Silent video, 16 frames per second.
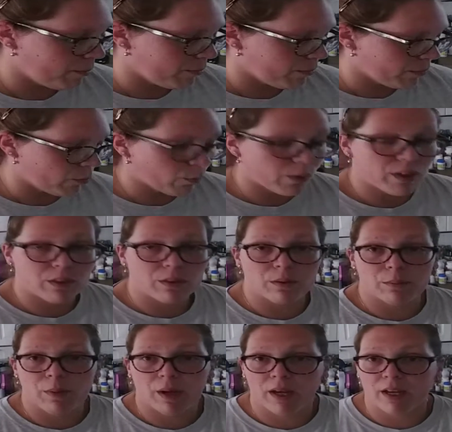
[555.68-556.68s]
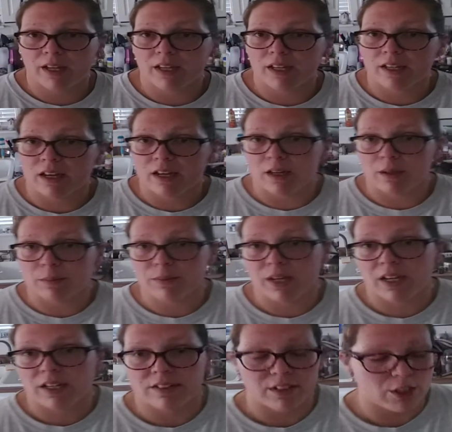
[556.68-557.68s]
with my
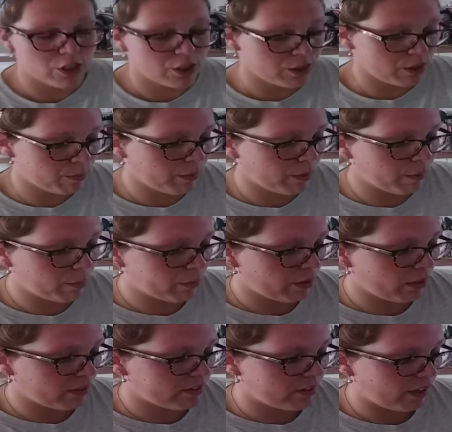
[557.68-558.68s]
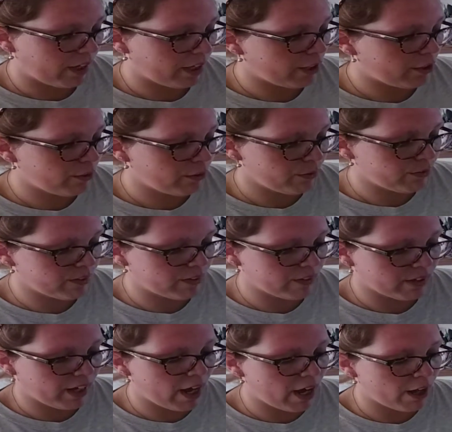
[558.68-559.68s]
dietitian and people, they say use
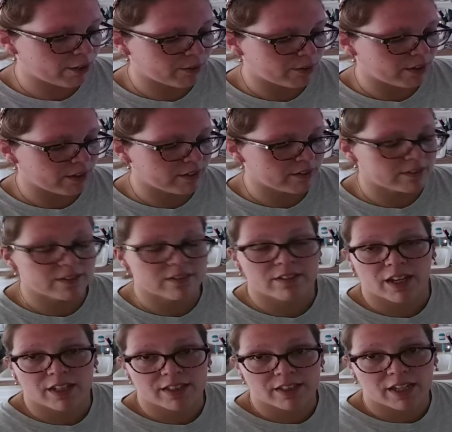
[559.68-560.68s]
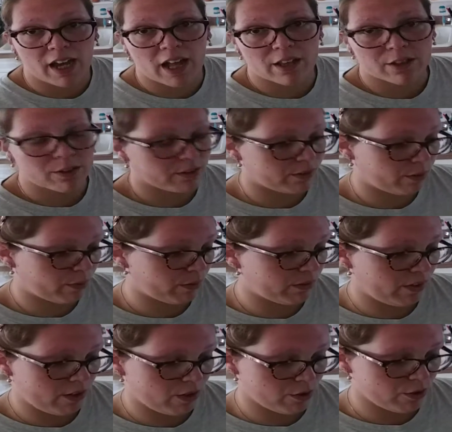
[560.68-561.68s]
the calories, take the calories, so it's
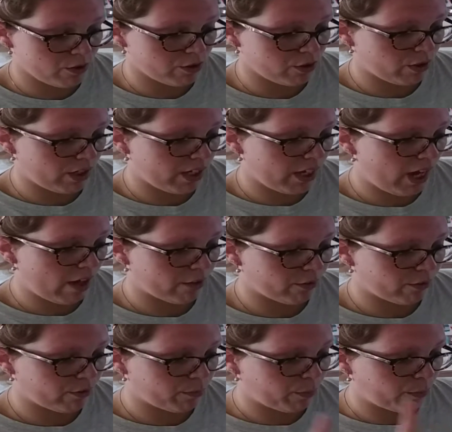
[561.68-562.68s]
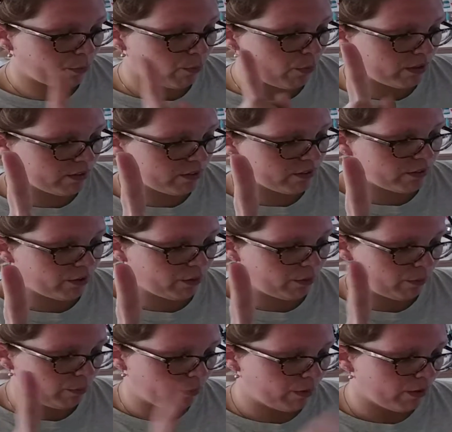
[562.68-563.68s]
130 calories per 1
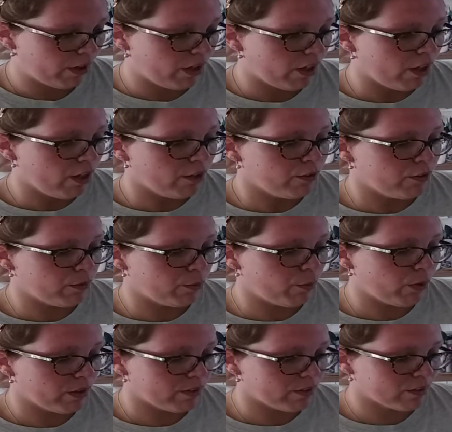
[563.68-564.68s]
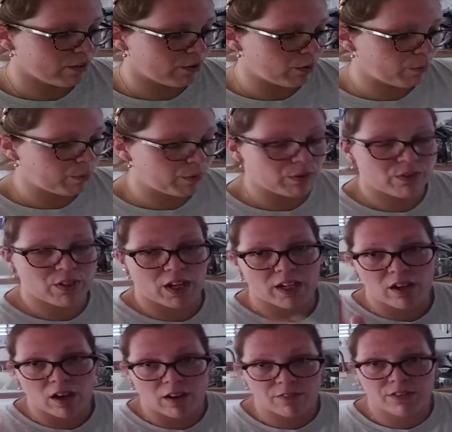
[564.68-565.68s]
scoop. So 1 scoop, you
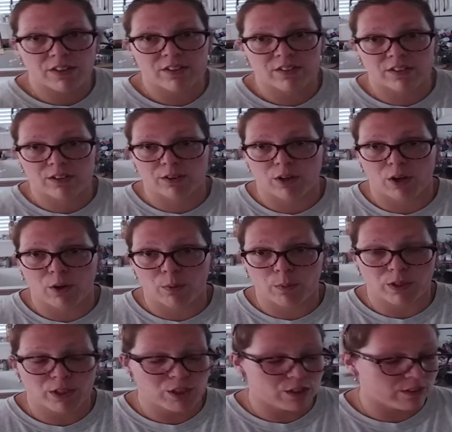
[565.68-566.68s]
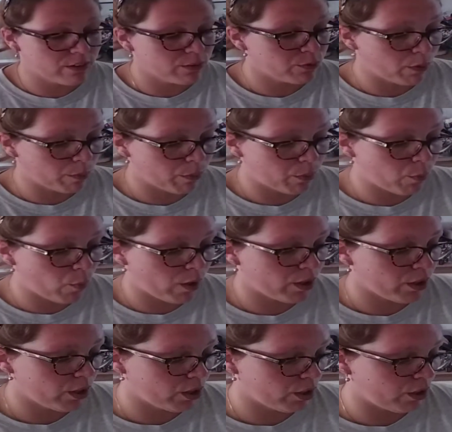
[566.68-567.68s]
take off the 0, which is from the
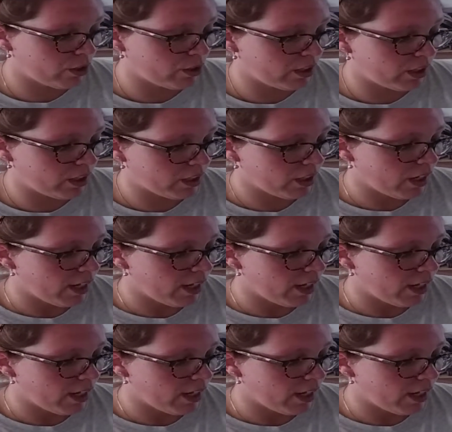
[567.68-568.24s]
130,